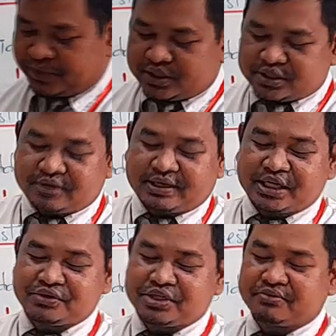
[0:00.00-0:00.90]
So can
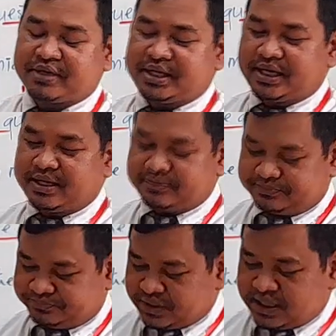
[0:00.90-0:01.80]
you see it right now?
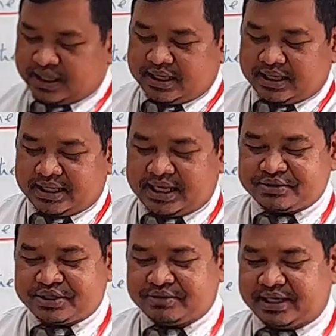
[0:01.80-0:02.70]
Now
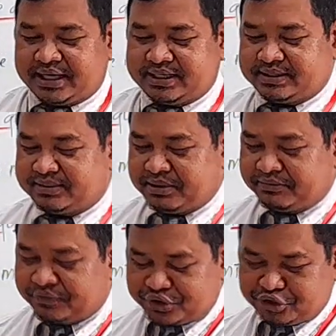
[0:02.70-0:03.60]
student,
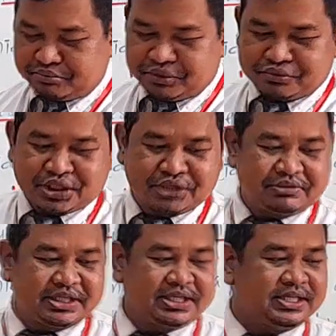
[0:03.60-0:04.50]
before you move to
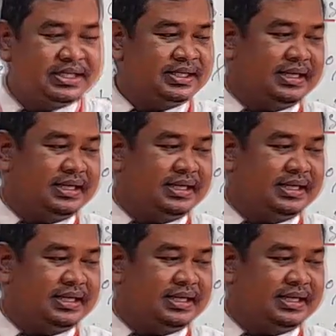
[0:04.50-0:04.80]
the